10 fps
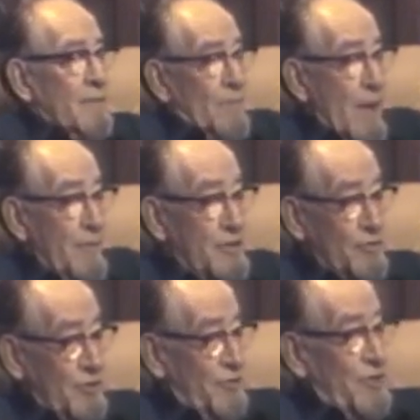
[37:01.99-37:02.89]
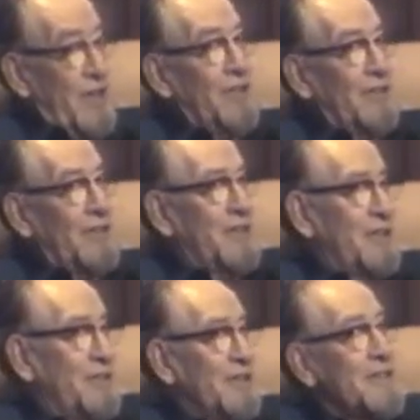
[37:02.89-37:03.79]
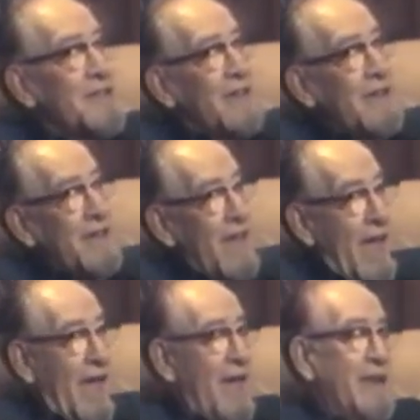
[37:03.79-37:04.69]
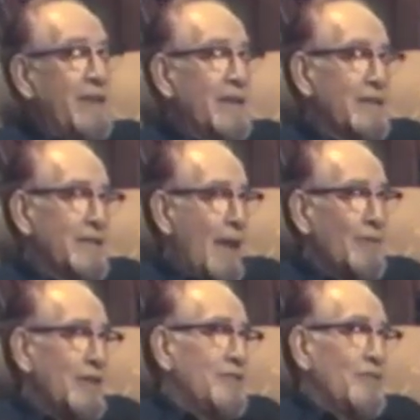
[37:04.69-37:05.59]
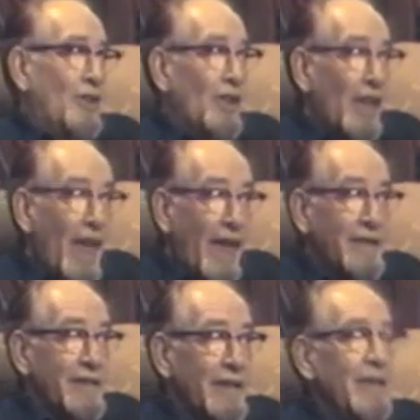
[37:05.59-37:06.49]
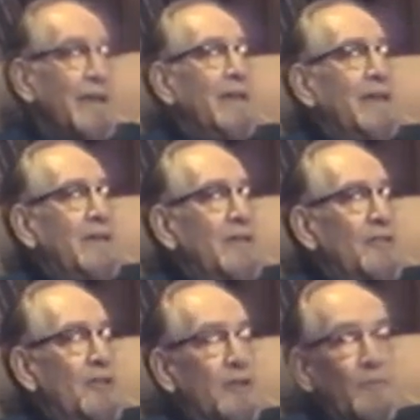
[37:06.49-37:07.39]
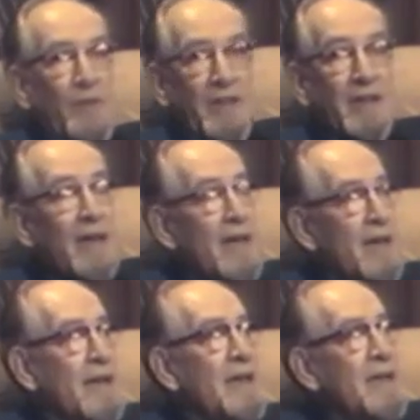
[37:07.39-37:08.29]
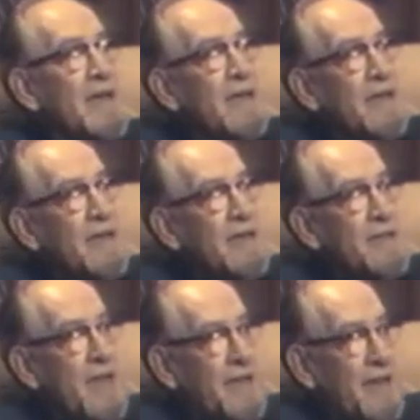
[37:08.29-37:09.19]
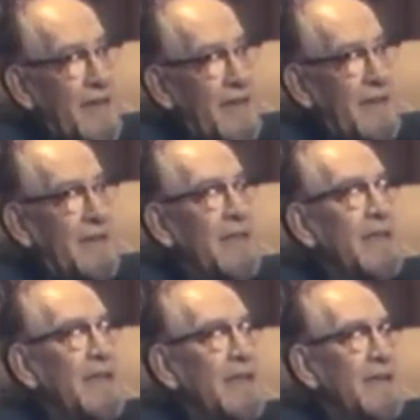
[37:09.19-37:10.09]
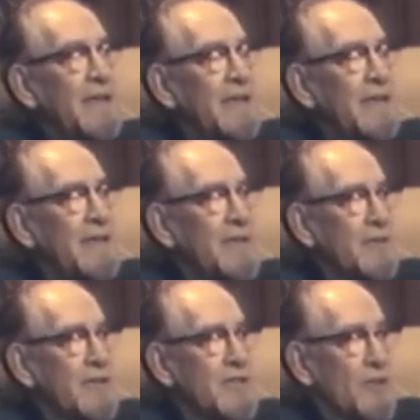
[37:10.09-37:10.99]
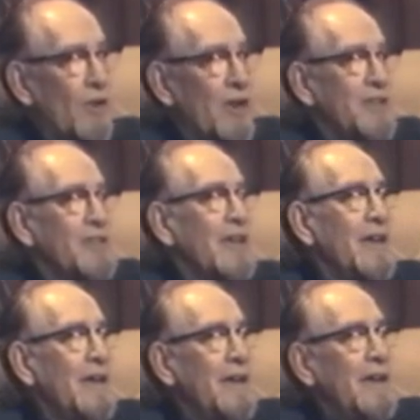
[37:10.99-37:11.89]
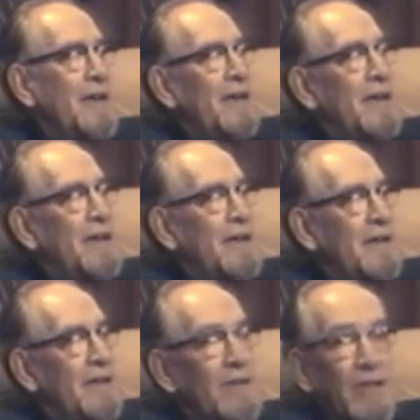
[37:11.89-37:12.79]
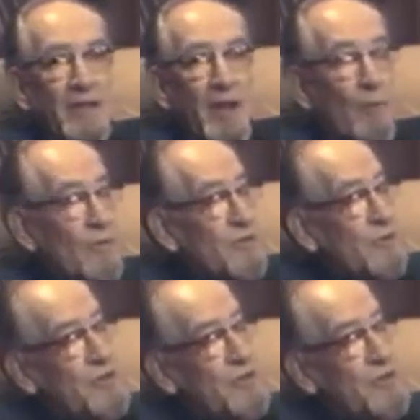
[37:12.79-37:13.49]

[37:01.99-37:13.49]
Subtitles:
maybe 2 or 3 other additions. And simultaneous with all that, you could be taking in to a storage the numbers which